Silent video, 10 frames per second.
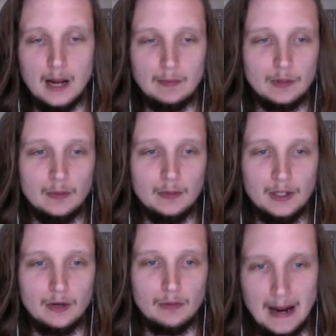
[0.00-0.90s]
"I'm going to
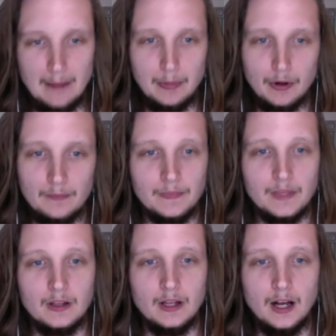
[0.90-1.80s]
be a rapper."
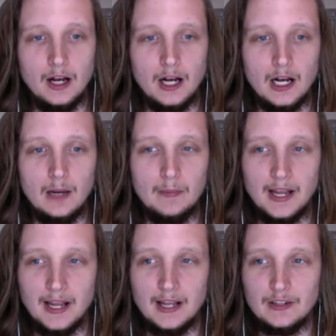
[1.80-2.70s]

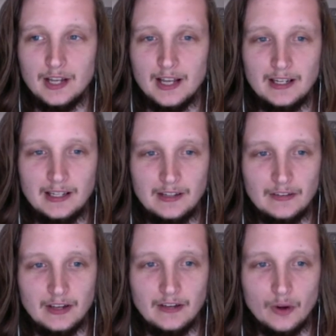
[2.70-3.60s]
And he says,